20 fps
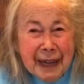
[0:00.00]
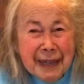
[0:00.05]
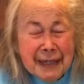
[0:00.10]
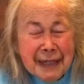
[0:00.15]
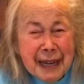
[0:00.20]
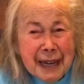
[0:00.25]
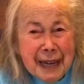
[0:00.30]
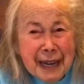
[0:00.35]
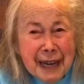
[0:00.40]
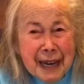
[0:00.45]

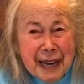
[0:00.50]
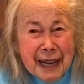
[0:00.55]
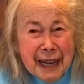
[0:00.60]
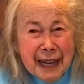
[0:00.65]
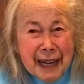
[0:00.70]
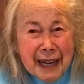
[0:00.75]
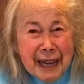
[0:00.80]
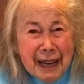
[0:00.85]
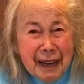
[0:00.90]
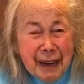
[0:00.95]
And
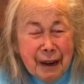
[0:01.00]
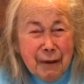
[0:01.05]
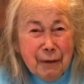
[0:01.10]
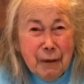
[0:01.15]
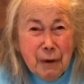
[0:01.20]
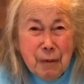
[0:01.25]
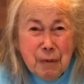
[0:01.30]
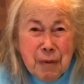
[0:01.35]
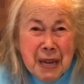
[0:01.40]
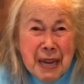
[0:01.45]

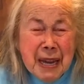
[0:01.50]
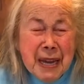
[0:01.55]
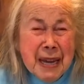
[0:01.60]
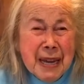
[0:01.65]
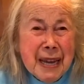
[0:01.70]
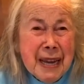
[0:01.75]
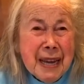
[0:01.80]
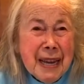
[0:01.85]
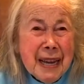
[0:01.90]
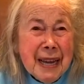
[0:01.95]
for
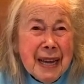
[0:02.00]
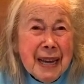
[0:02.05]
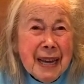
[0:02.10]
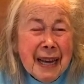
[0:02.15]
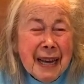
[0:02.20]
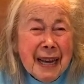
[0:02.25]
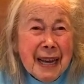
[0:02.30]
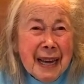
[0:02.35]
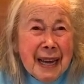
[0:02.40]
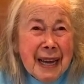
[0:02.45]
me,
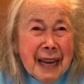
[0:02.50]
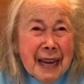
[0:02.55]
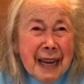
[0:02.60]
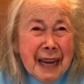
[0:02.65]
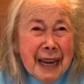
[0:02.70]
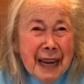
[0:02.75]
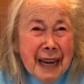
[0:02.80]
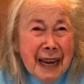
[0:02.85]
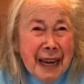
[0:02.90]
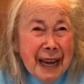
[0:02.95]

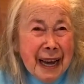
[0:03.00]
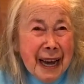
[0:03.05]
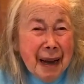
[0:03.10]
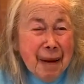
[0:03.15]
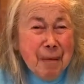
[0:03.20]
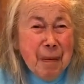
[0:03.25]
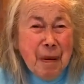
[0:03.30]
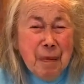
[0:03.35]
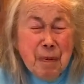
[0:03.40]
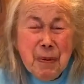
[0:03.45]

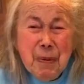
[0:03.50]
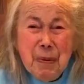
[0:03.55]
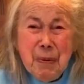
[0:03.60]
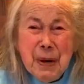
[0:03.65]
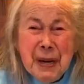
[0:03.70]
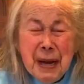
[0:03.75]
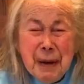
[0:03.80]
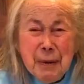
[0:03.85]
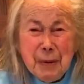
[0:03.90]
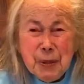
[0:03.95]
remember
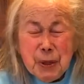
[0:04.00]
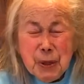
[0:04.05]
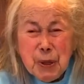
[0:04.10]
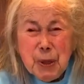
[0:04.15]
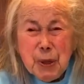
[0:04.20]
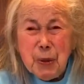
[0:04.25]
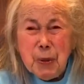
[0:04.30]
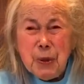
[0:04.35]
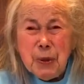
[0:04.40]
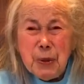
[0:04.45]
when I was
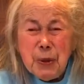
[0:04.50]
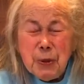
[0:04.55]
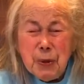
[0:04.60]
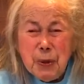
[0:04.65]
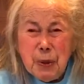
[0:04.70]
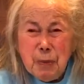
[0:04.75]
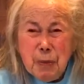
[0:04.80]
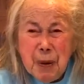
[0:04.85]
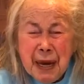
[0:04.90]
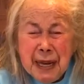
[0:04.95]
showing
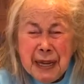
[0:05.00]
you the